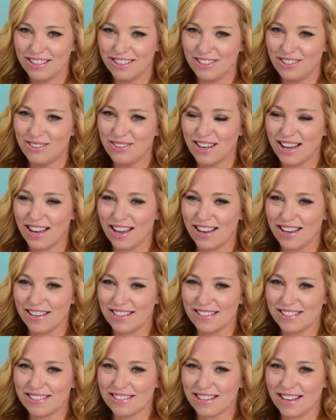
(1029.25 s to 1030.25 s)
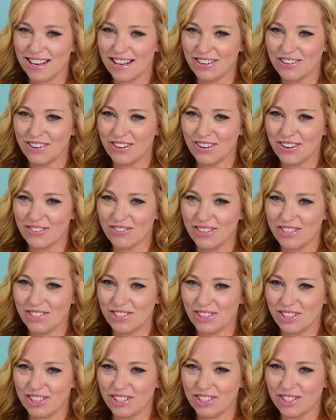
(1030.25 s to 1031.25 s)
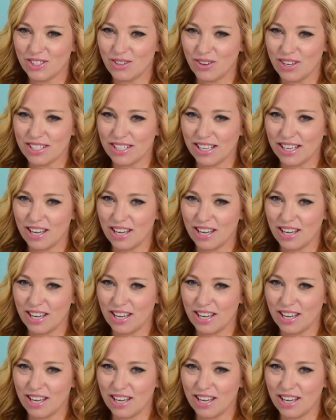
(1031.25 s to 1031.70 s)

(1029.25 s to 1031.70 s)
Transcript: You guys, I don't know. These are good stories.